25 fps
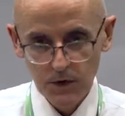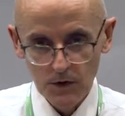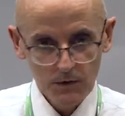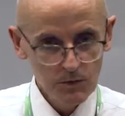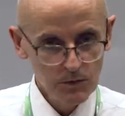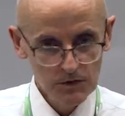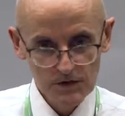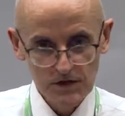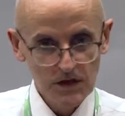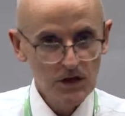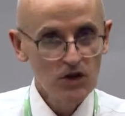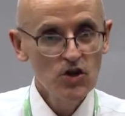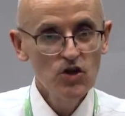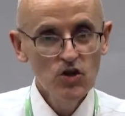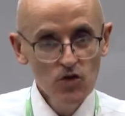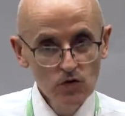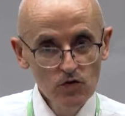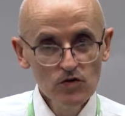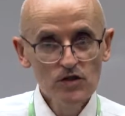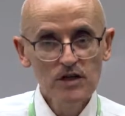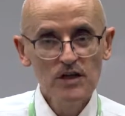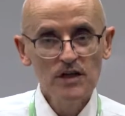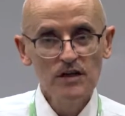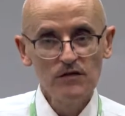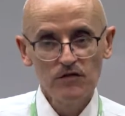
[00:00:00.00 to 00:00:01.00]
was a
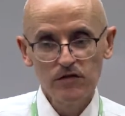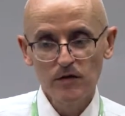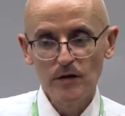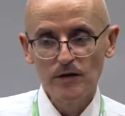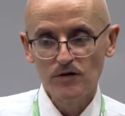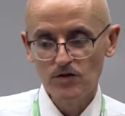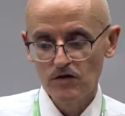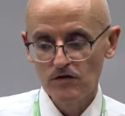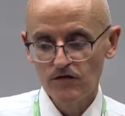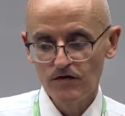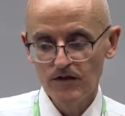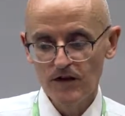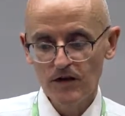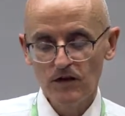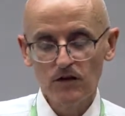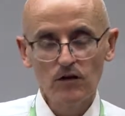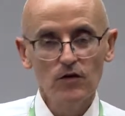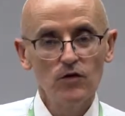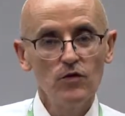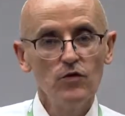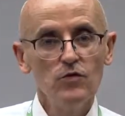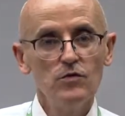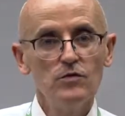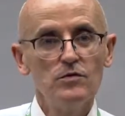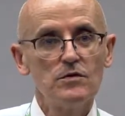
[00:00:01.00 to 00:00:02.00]
hugely influential figure
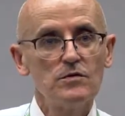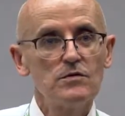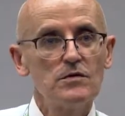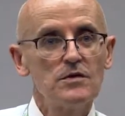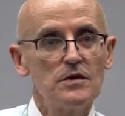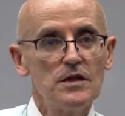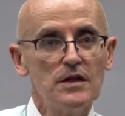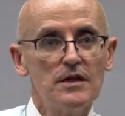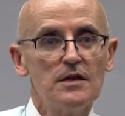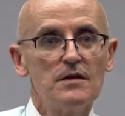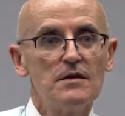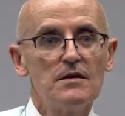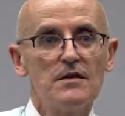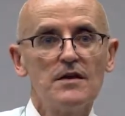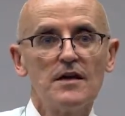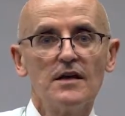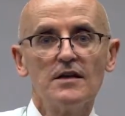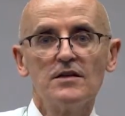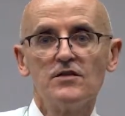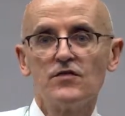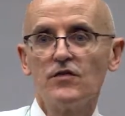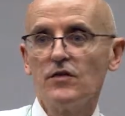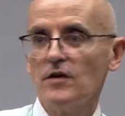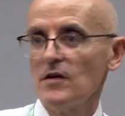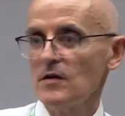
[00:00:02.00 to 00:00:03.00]
who did
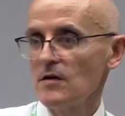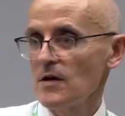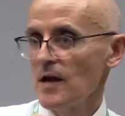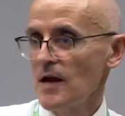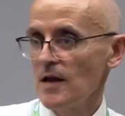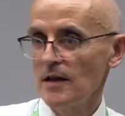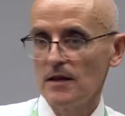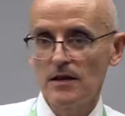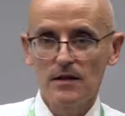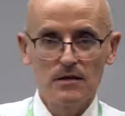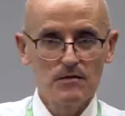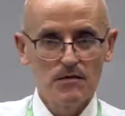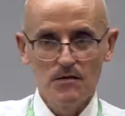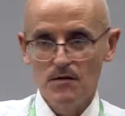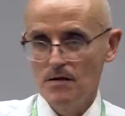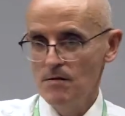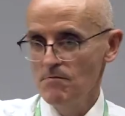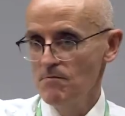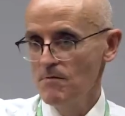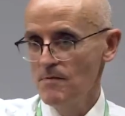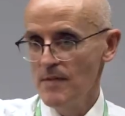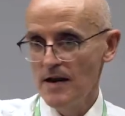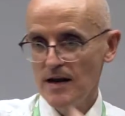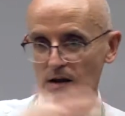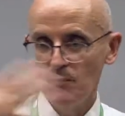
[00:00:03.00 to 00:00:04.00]
things for health
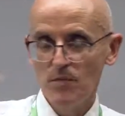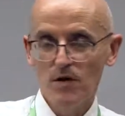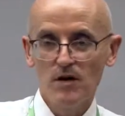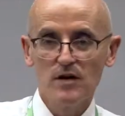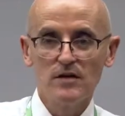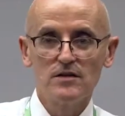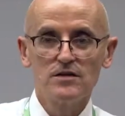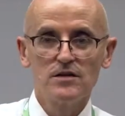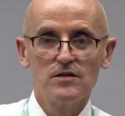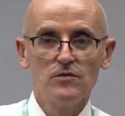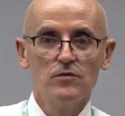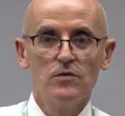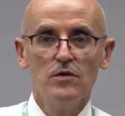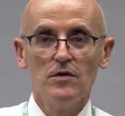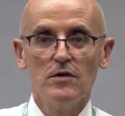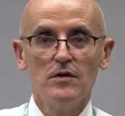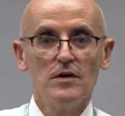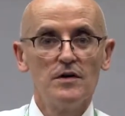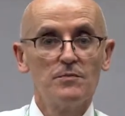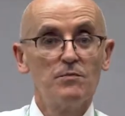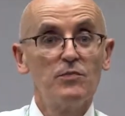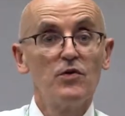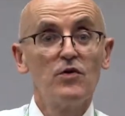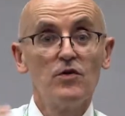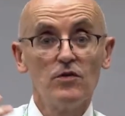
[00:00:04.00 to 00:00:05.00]
in many parts of the world,
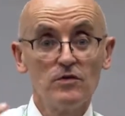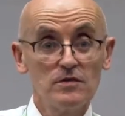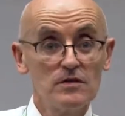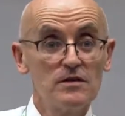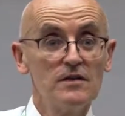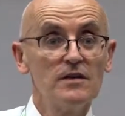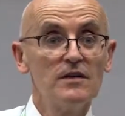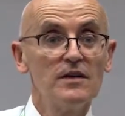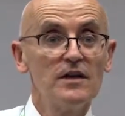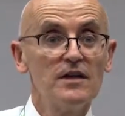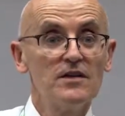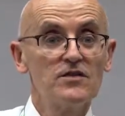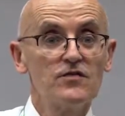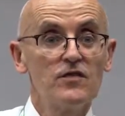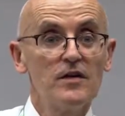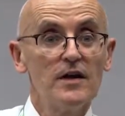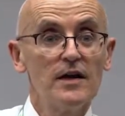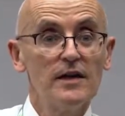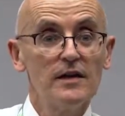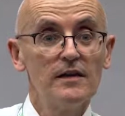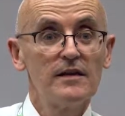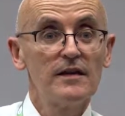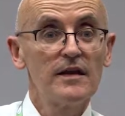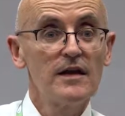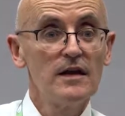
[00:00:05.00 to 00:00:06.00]
but also did things for
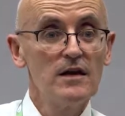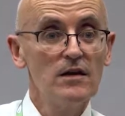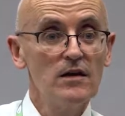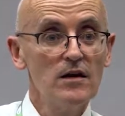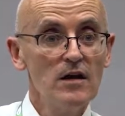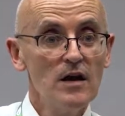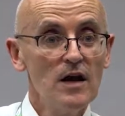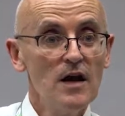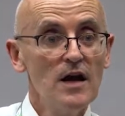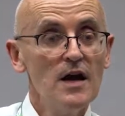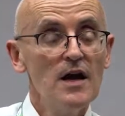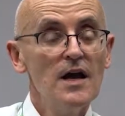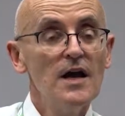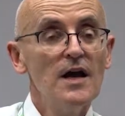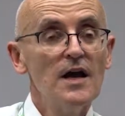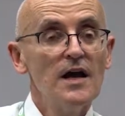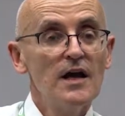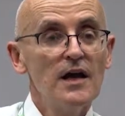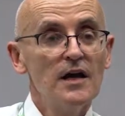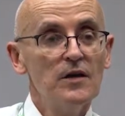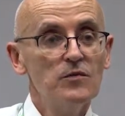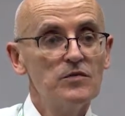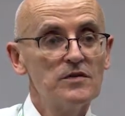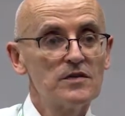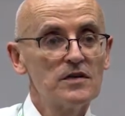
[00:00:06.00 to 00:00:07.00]
health here.
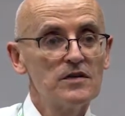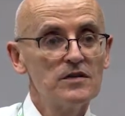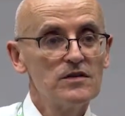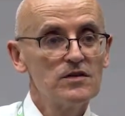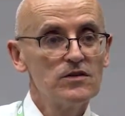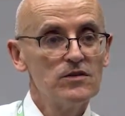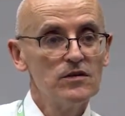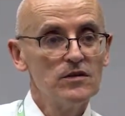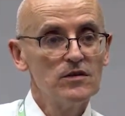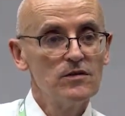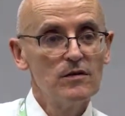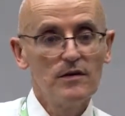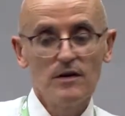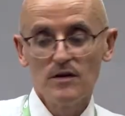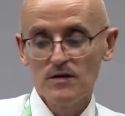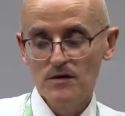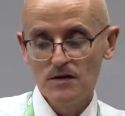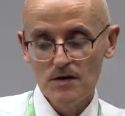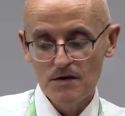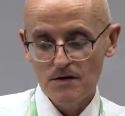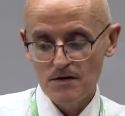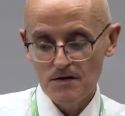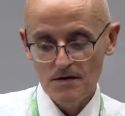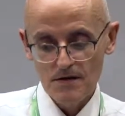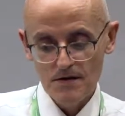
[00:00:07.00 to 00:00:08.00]
He was concerned around,
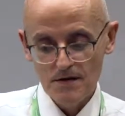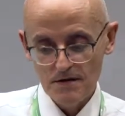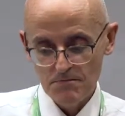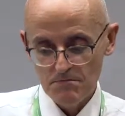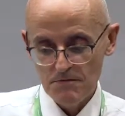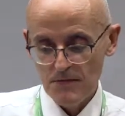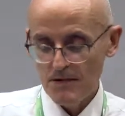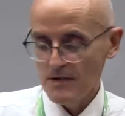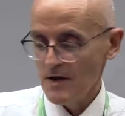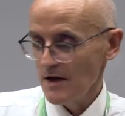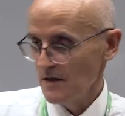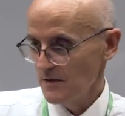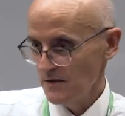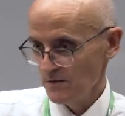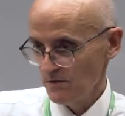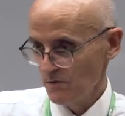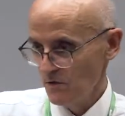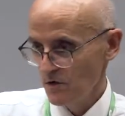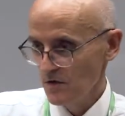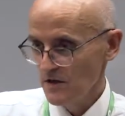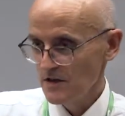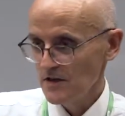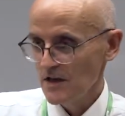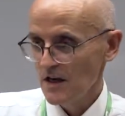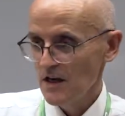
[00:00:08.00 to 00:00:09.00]
as
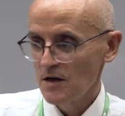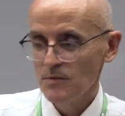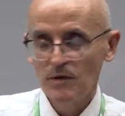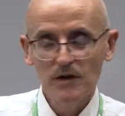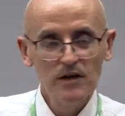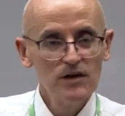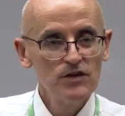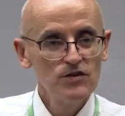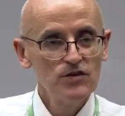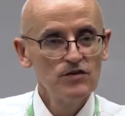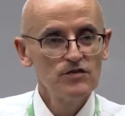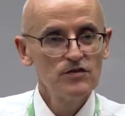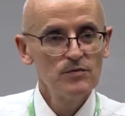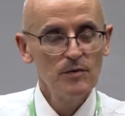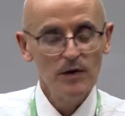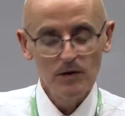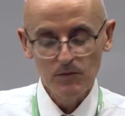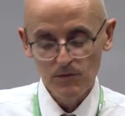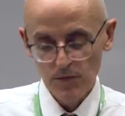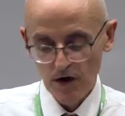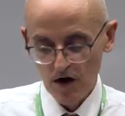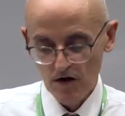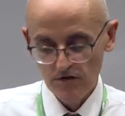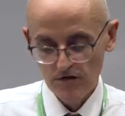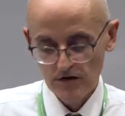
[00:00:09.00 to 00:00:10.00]
Rory said, about issues about
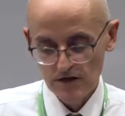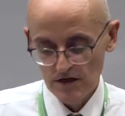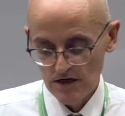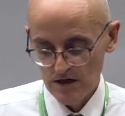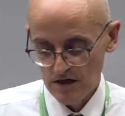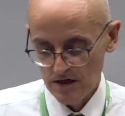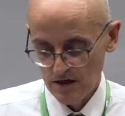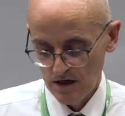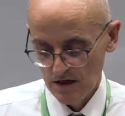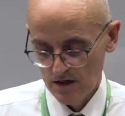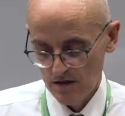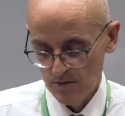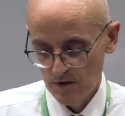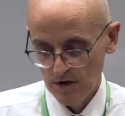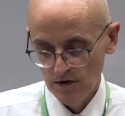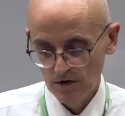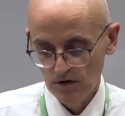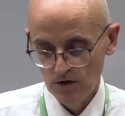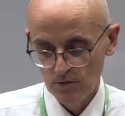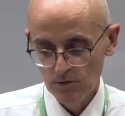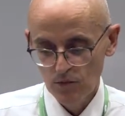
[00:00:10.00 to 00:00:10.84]
poverty and about the